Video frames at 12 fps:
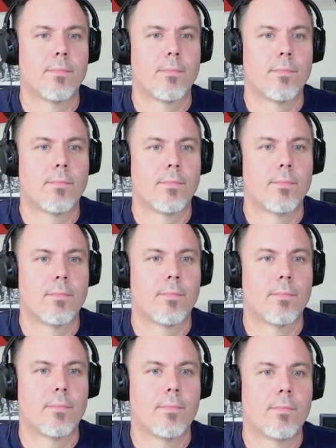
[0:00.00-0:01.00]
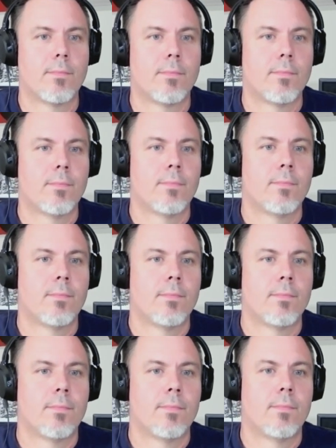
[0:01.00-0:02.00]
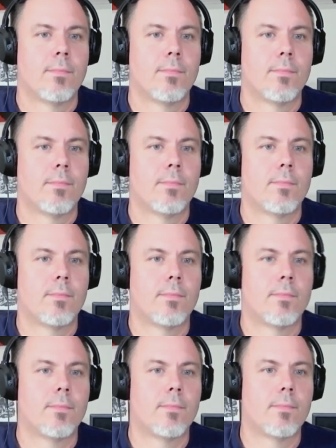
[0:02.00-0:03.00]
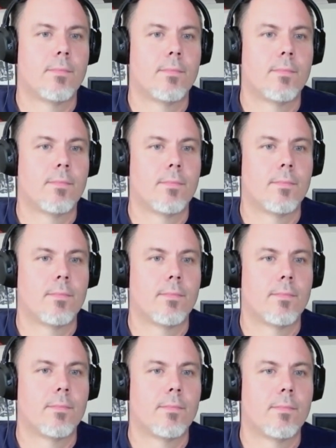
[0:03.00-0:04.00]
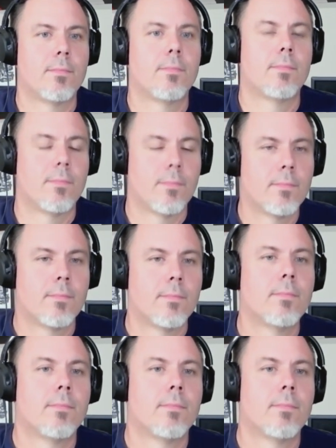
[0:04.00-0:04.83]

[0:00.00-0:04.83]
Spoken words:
The person shown says nothing.